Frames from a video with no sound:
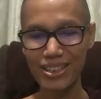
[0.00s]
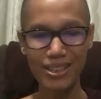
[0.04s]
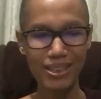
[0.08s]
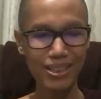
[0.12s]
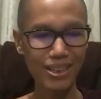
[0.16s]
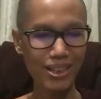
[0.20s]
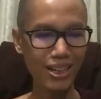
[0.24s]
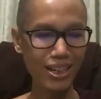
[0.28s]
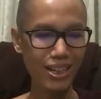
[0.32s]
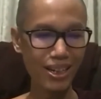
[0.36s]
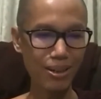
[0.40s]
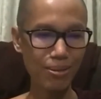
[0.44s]

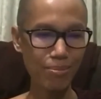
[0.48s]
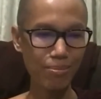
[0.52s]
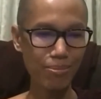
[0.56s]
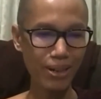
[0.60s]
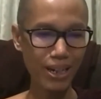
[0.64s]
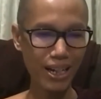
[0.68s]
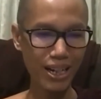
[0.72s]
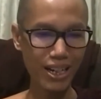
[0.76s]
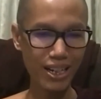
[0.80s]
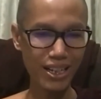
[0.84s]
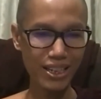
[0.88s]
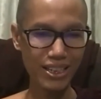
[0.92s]

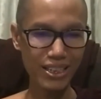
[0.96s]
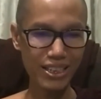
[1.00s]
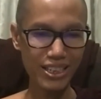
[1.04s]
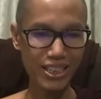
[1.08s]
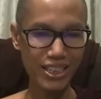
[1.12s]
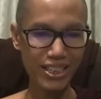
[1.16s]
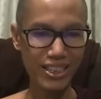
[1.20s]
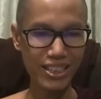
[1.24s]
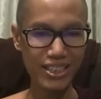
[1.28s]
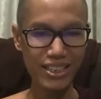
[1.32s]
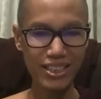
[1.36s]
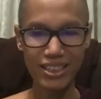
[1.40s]
But
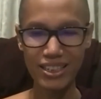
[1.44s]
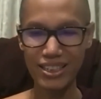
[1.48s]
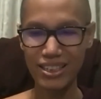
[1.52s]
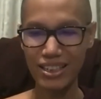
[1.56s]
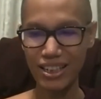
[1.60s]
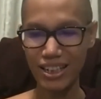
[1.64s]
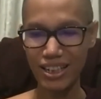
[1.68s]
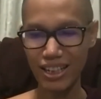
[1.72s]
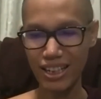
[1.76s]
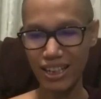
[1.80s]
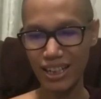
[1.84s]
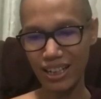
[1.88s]

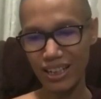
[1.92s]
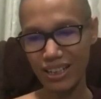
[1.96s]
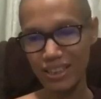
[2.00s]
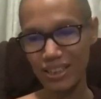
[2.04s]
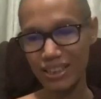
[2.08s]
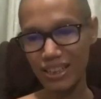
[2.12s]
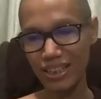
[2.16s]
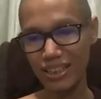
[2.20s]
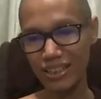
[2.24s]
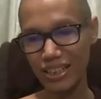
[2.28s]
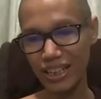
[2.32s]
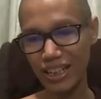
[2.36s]

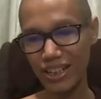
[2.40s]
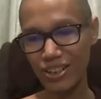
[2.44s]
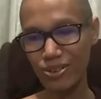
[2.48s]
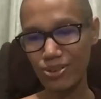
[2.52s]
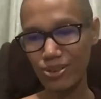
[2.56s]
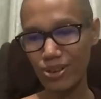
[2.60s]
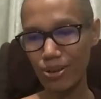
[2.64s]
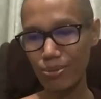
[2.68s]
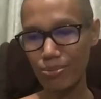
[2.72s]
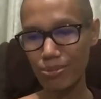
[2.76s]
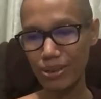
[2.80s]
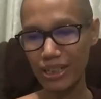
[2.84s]
such
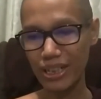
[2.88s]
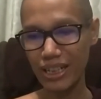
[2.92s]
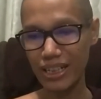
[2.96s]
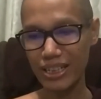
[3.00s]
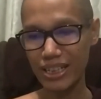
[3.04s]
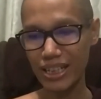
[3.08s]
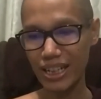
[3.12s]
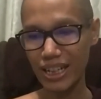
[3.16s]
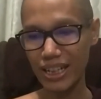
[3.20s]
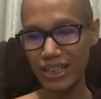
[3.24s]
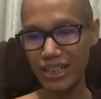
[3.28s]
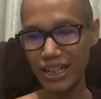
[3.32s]
anulomika
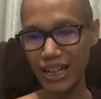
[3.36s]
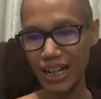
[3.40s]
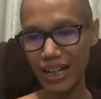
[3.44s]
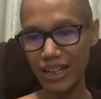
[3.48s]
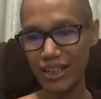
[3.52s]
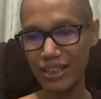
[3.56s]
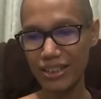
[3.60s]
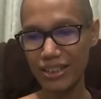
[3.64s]
jnana